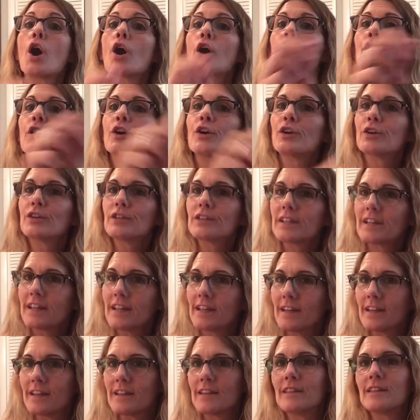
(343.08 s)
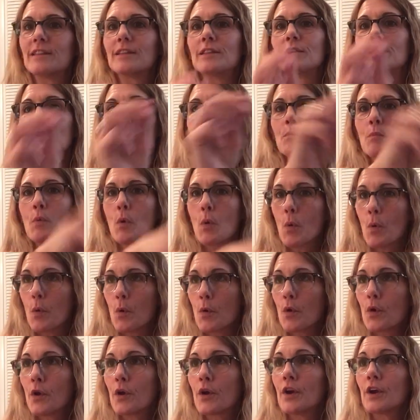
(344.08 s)
Early in the
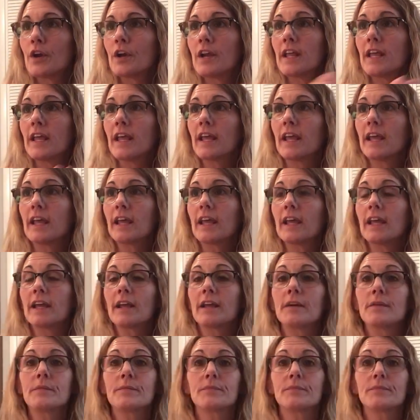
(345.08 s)
morning.